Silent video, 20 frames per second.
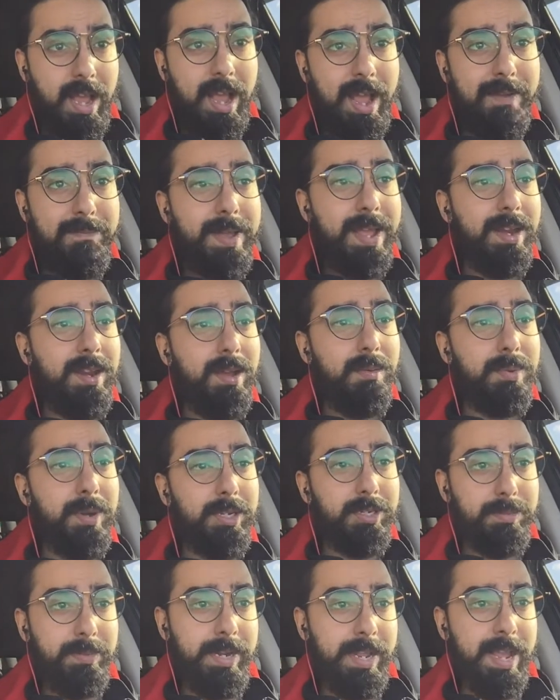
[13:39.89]
I've met a
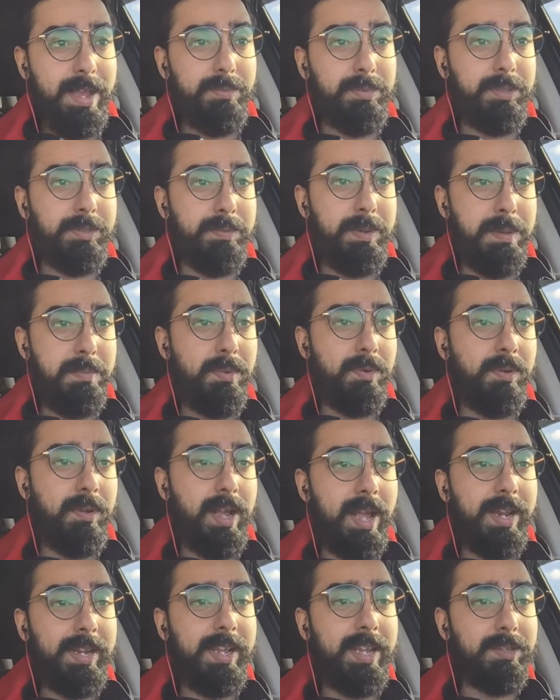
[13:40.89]
bunch of Minneapolis
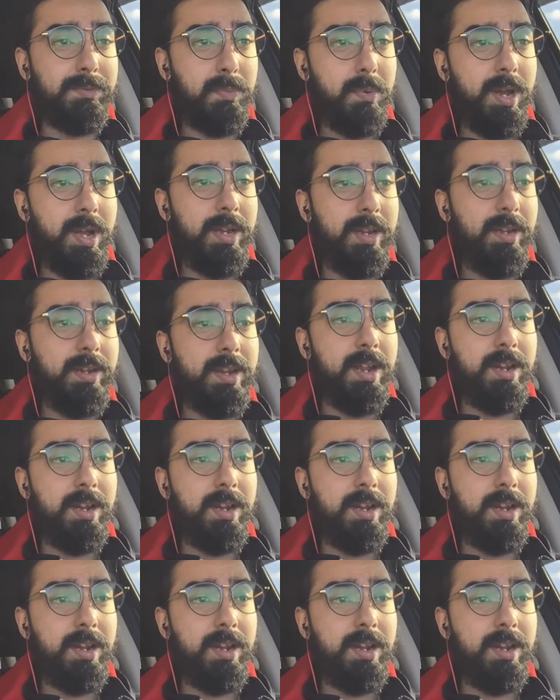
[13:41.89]
people, and guess what?